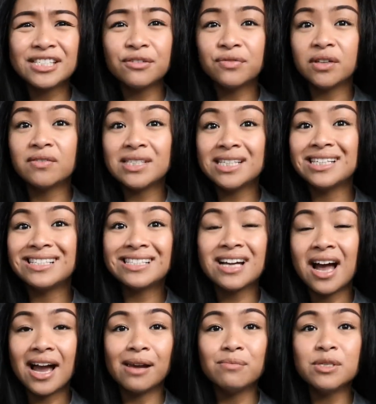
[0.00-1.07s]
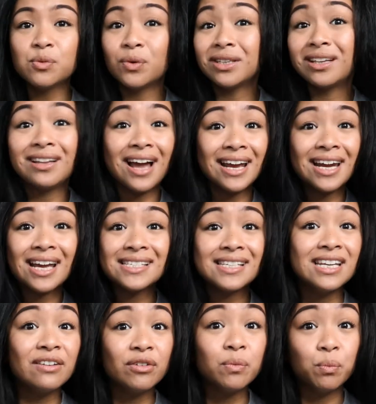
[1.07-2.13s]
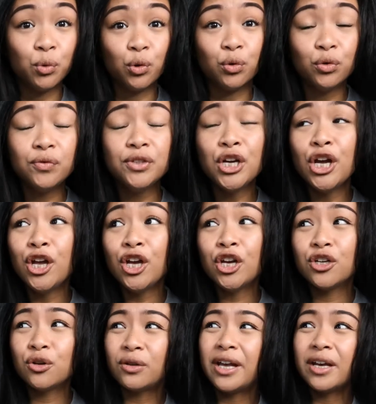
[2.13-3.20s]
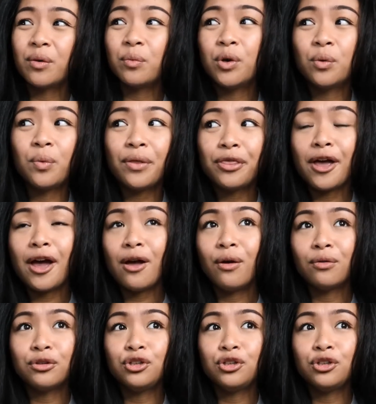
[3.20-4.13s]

to 15 times when the line hasn't even moved, you're like, well, what the hell?